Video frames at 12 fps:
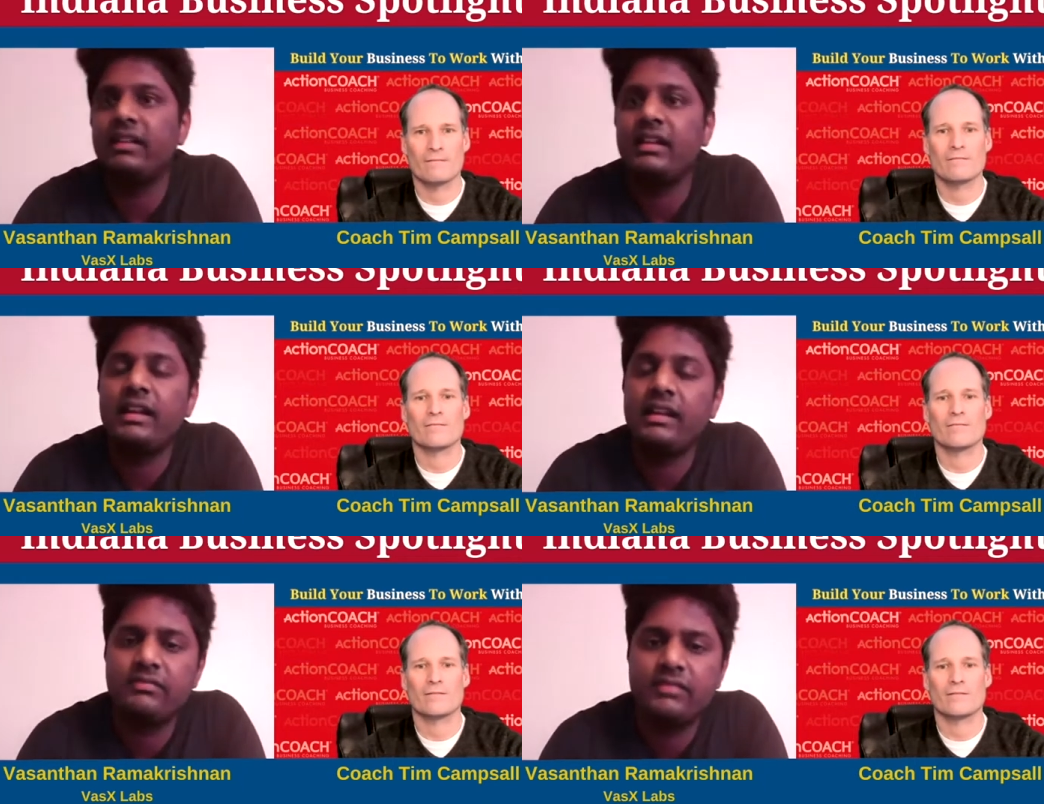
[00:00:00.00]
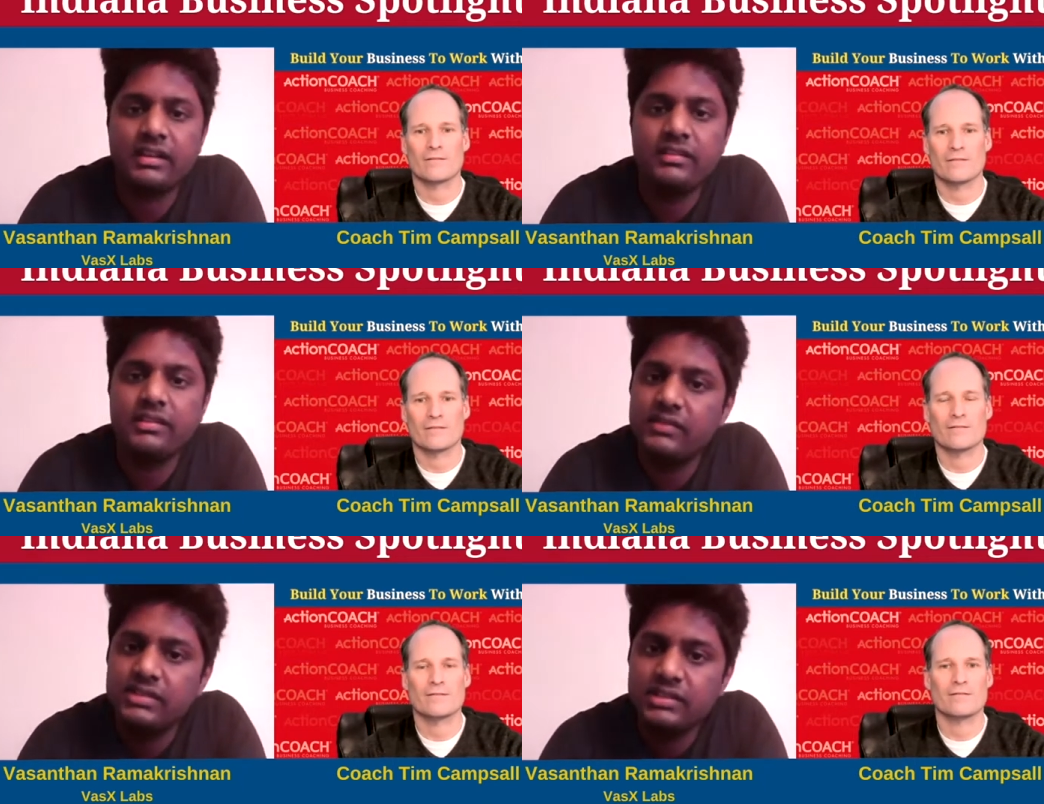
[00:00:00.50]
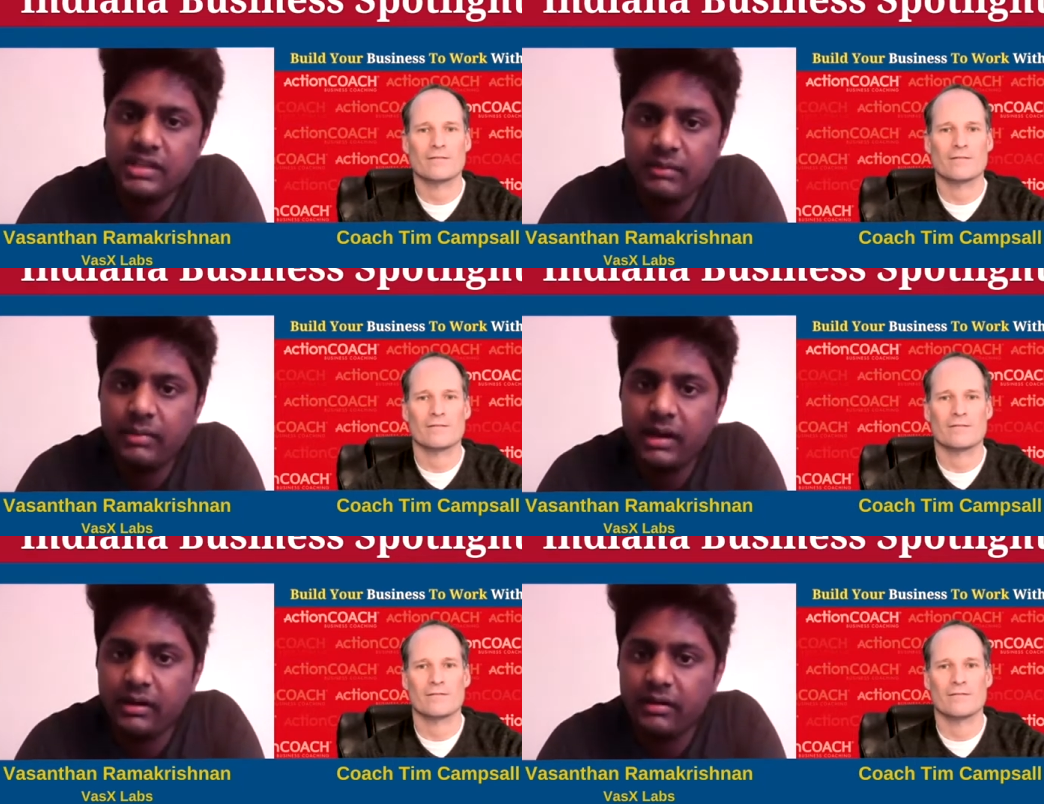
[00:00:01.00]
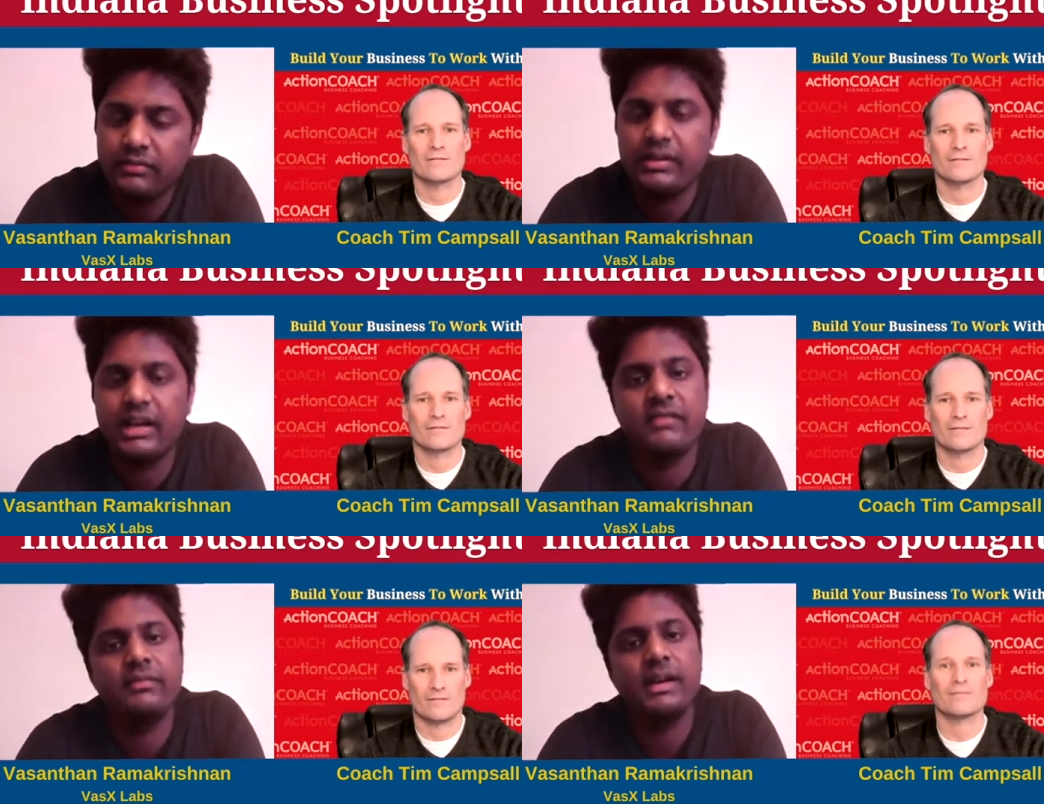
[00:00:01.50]
Speaker 1: an extensive engineering background, so I
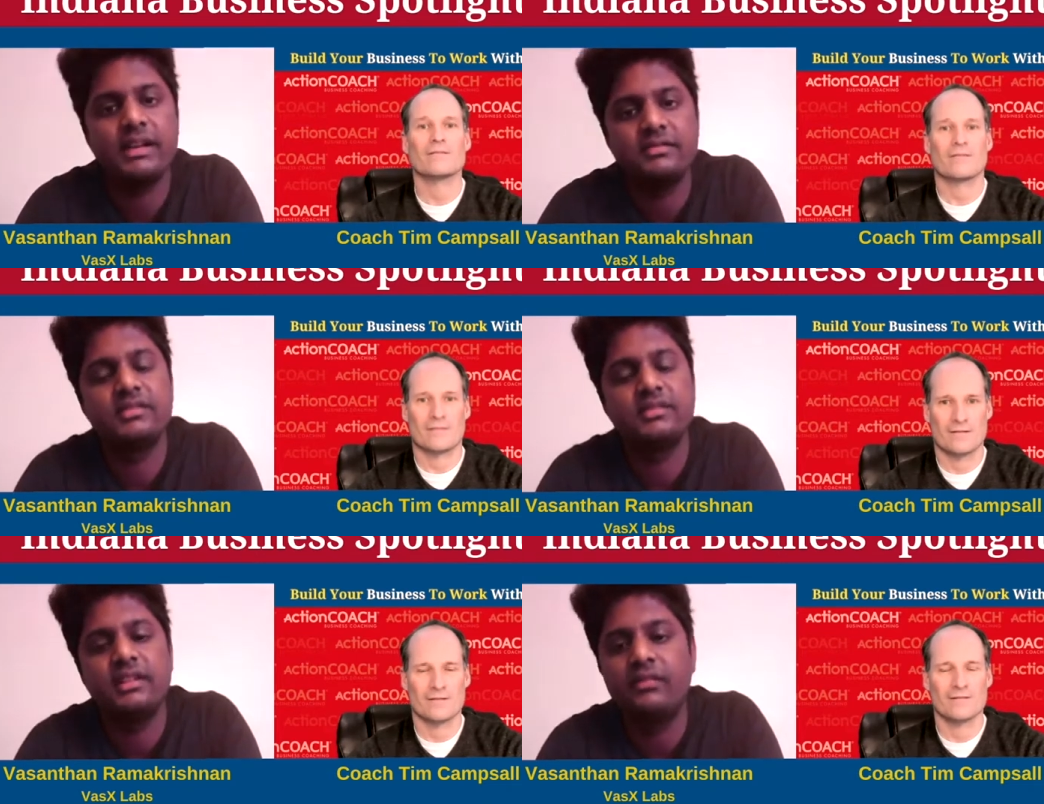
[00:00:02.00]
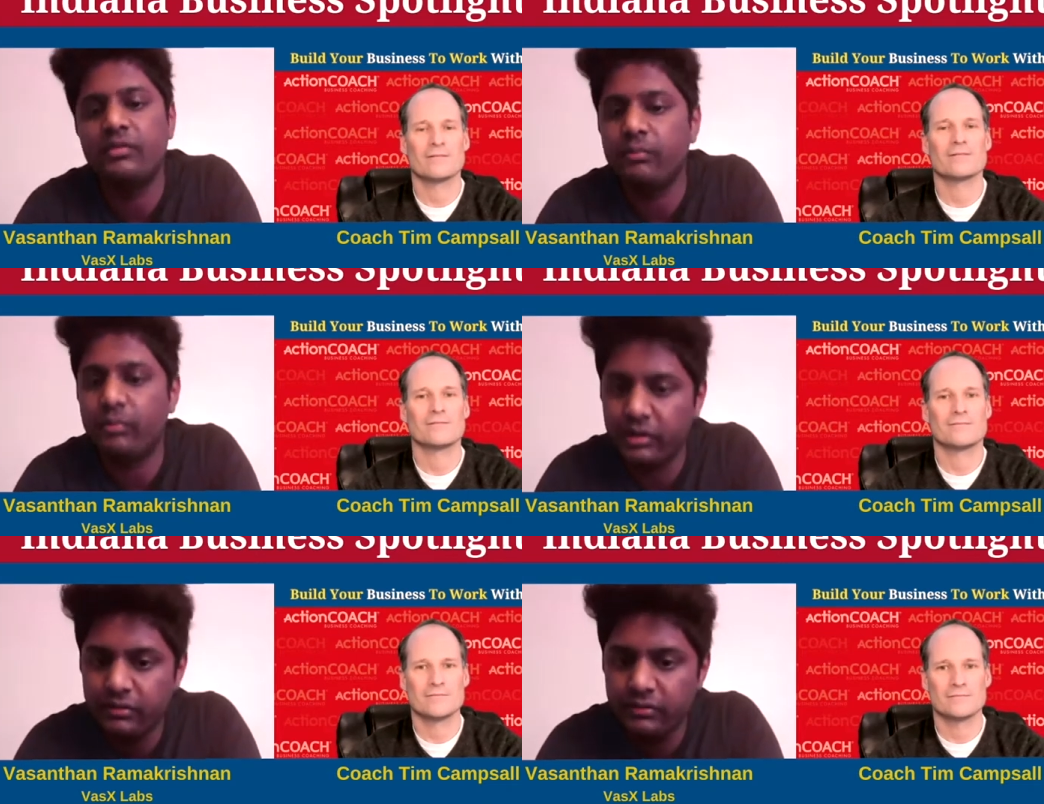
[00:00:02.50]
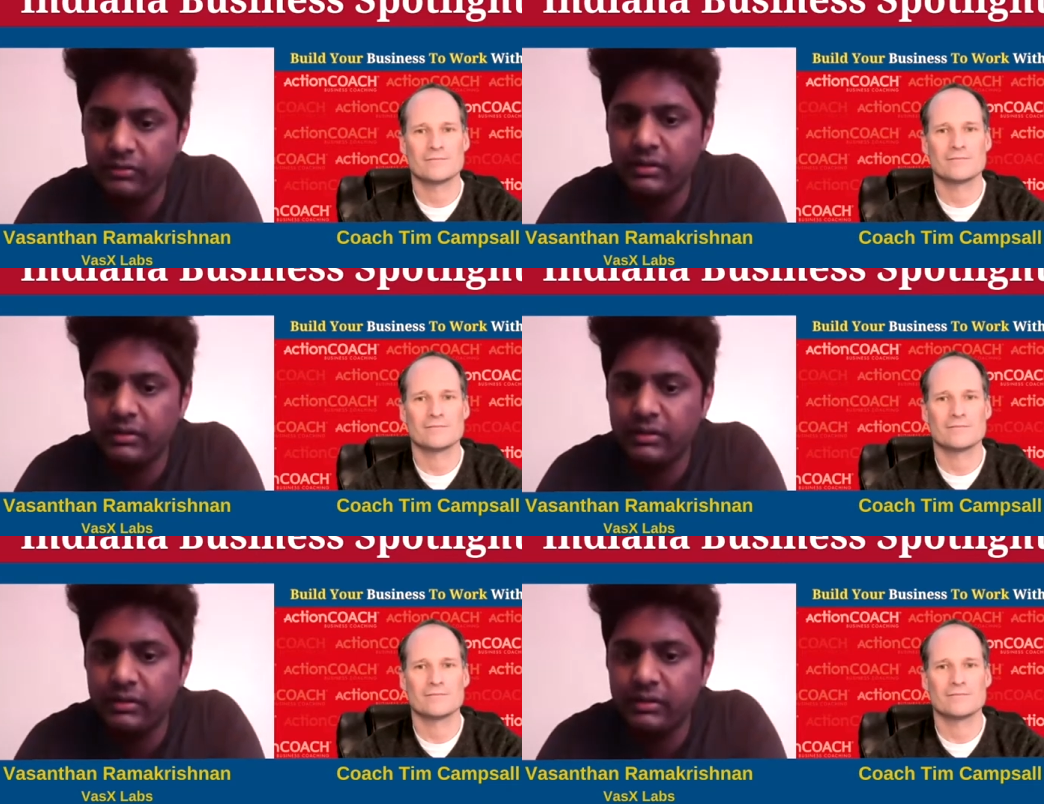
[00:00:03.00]
have a master's degree from Purdue.